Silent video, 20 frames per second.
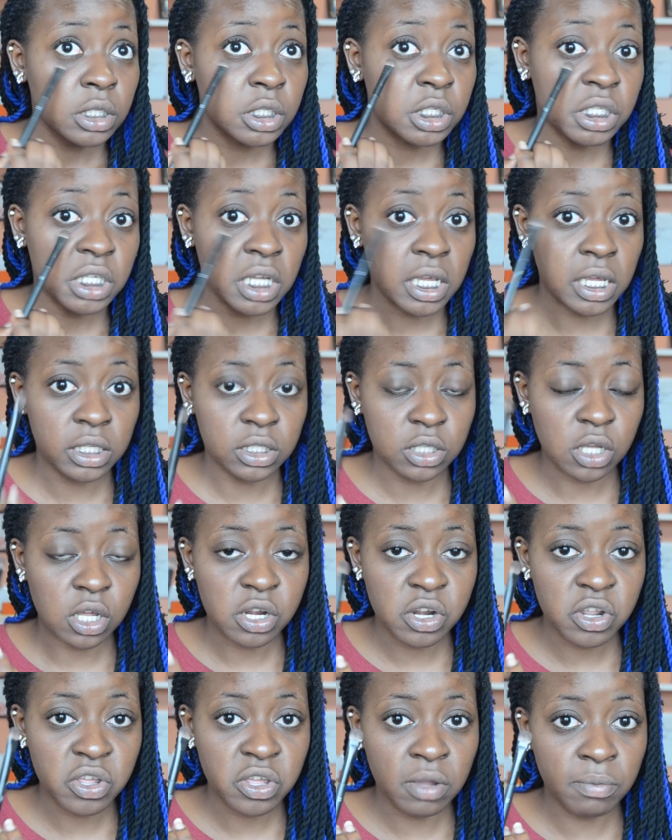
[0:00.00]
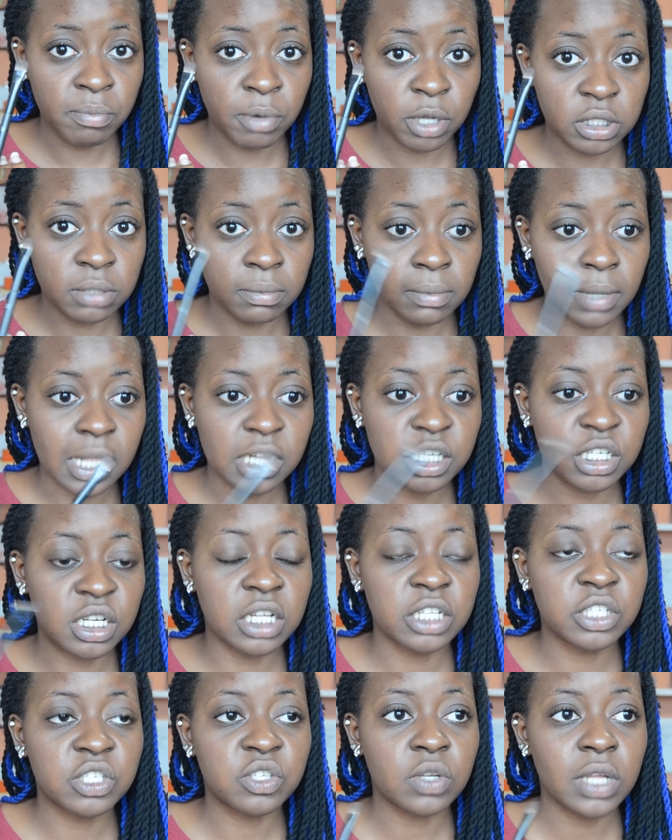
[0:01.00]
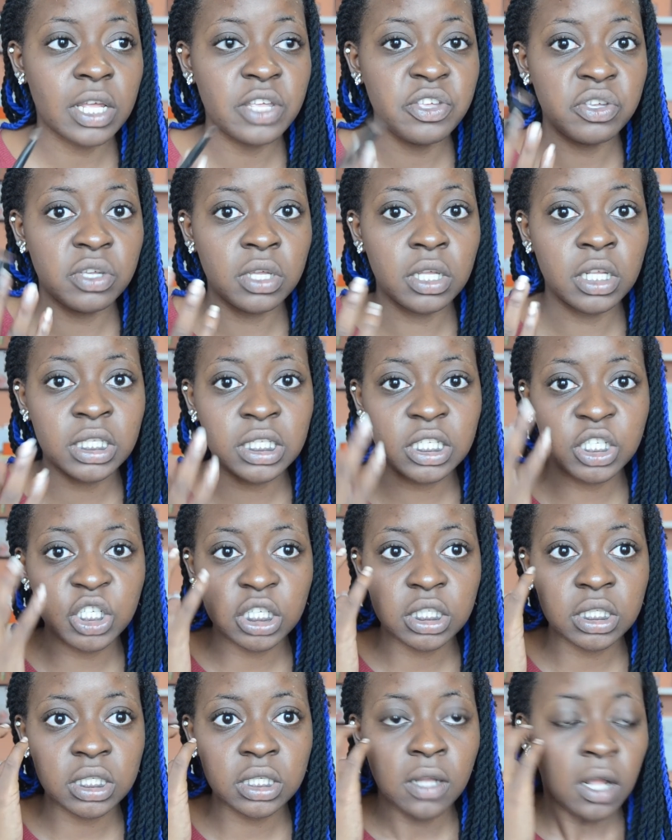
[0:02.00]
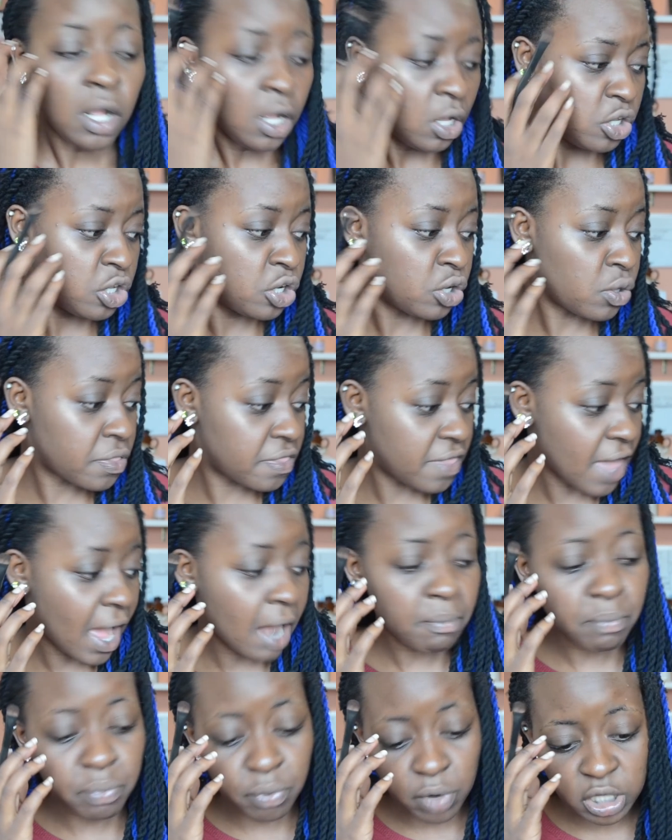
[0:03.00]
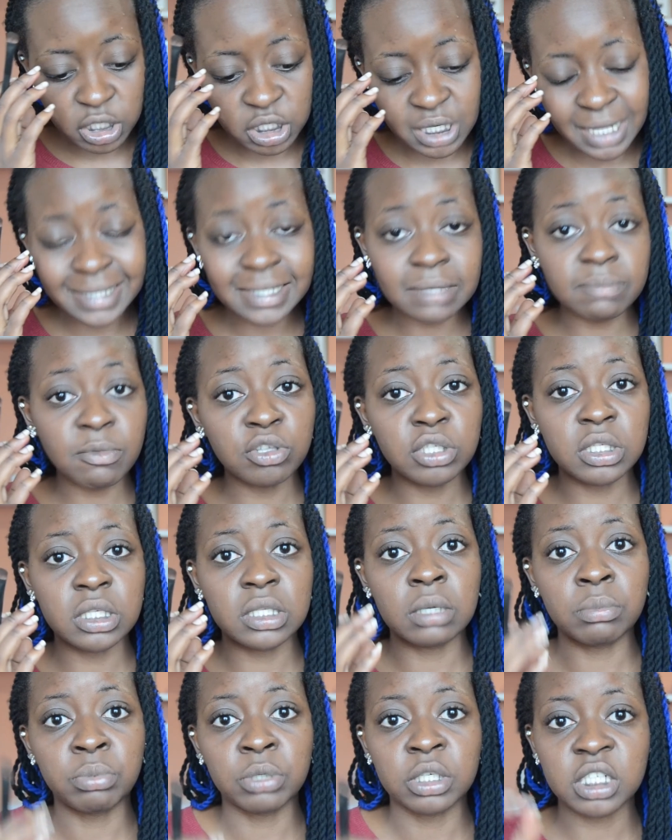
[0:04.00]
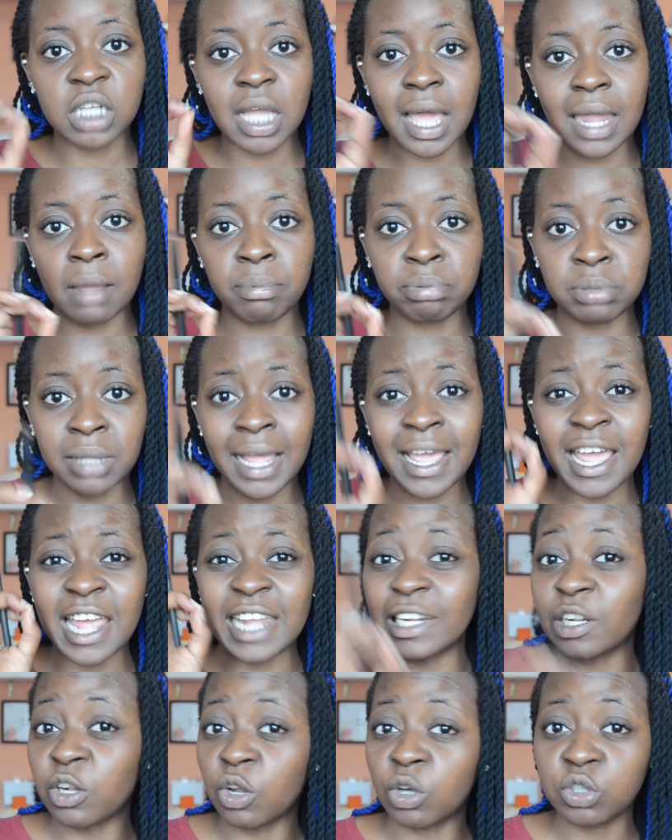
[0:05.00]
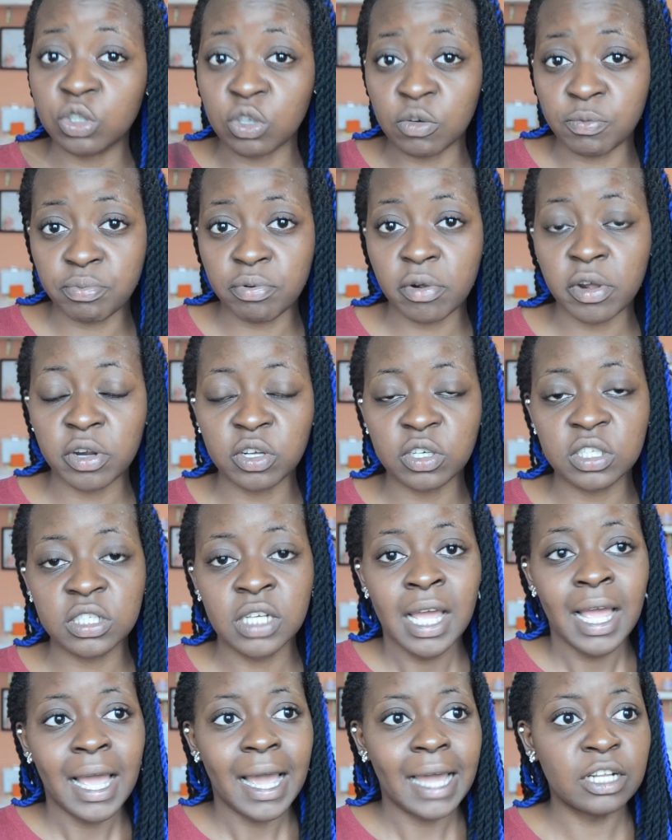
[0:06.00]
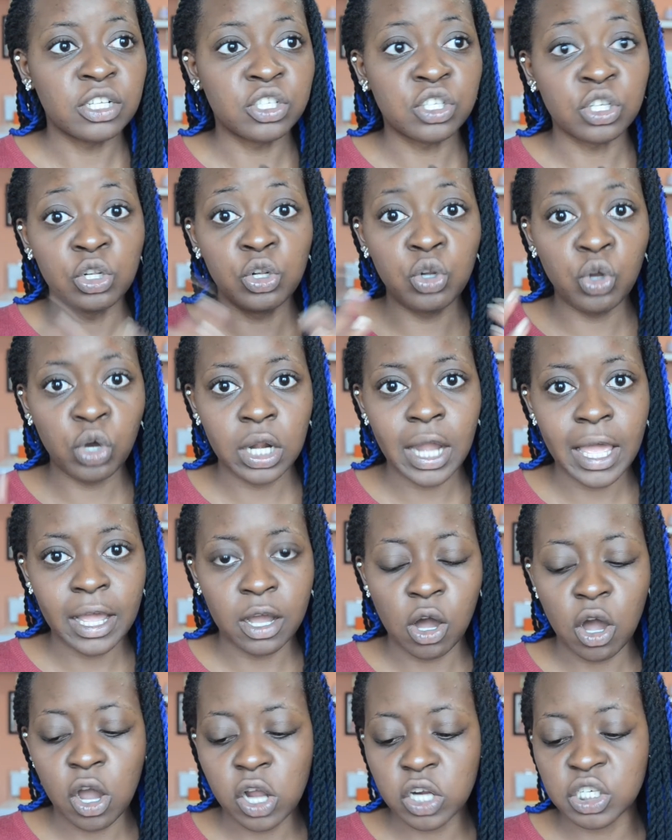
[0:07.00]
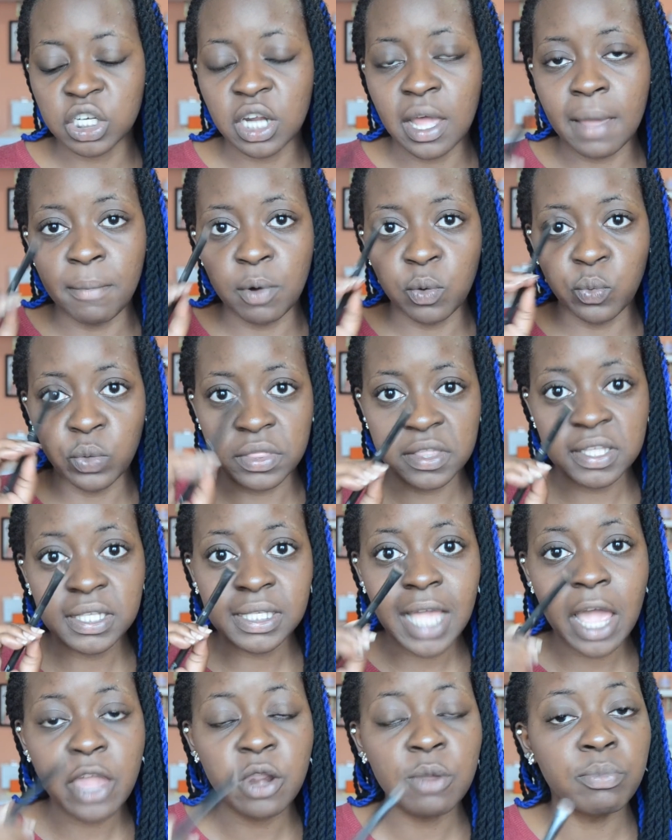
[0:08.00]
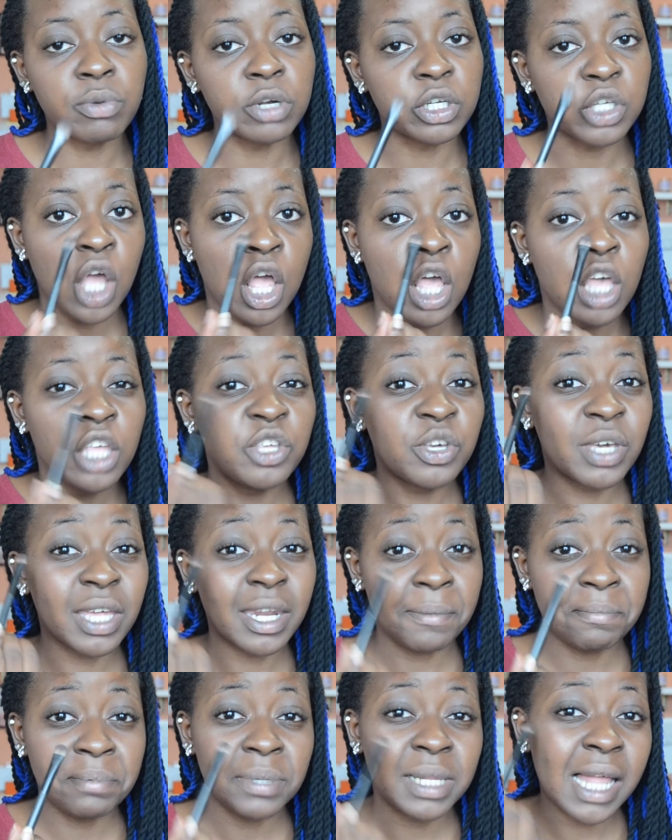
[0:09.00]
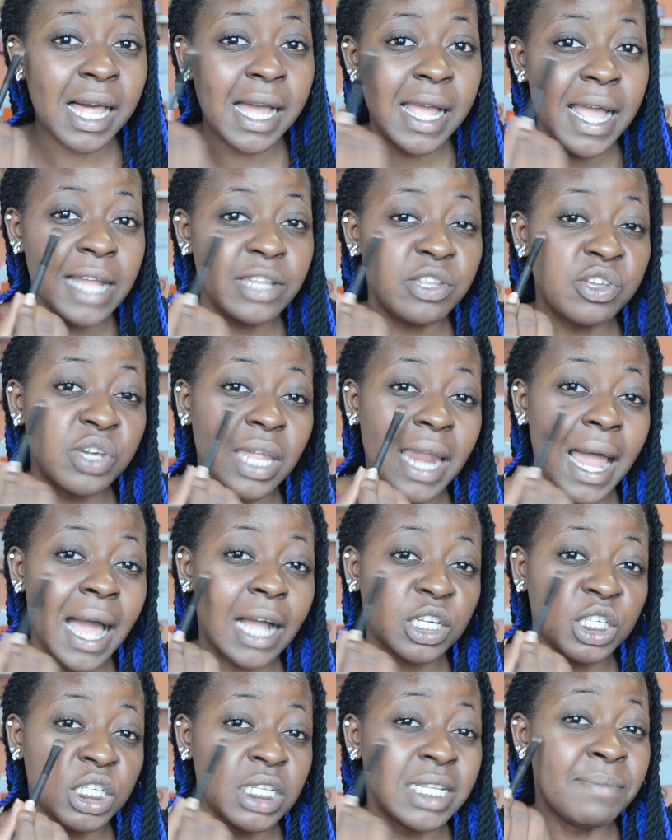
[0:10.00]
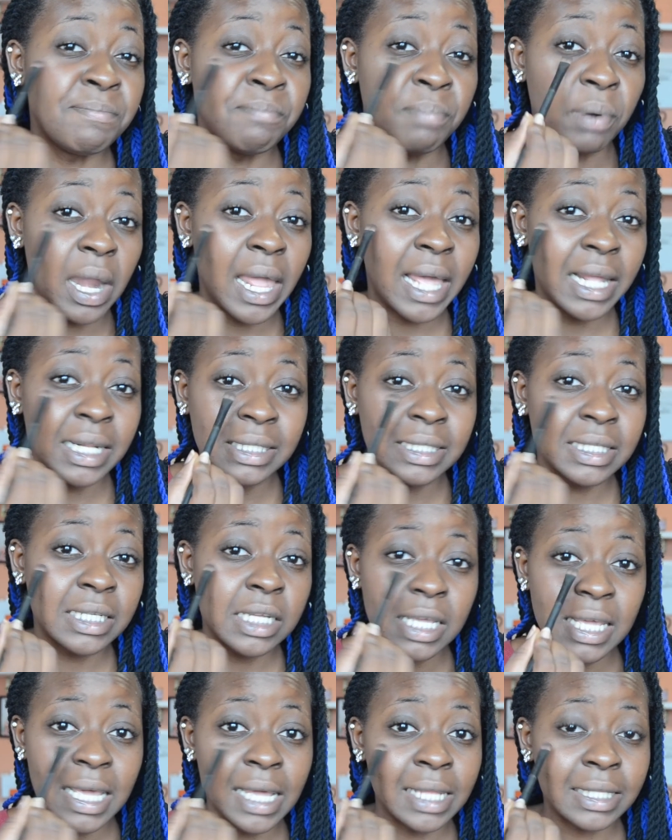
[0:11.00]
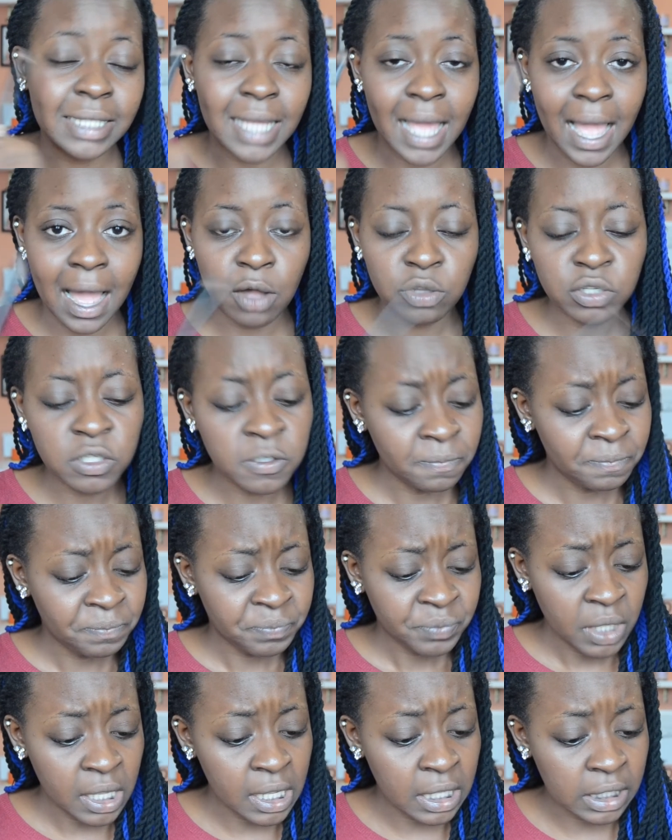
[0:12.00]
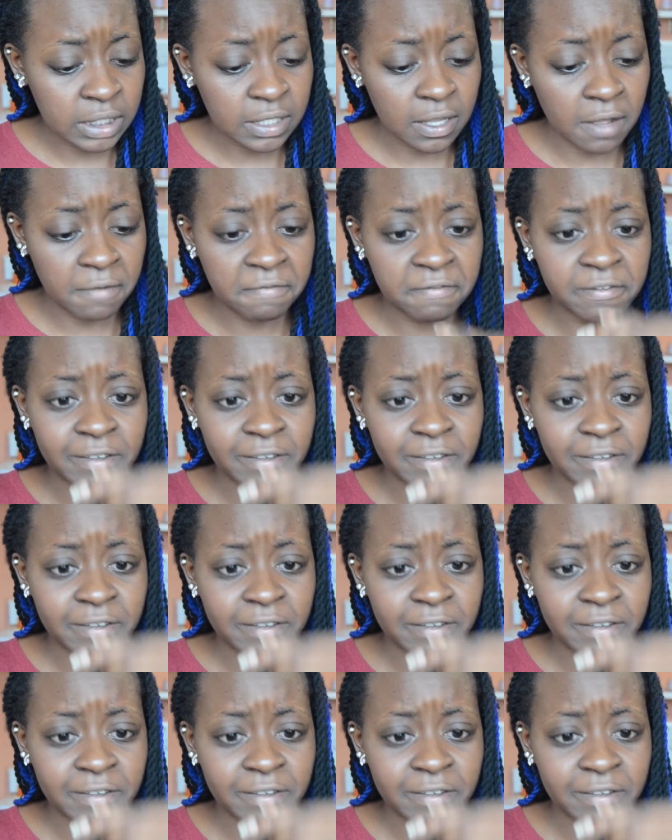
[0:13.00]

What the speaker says: shades under your bottom lash line so that it doesn't, that brush, that small detail brush, can apply a lot of product and it will look like a harsh line. But with this kind of brush, you can apply and you can actually blend it out. It's a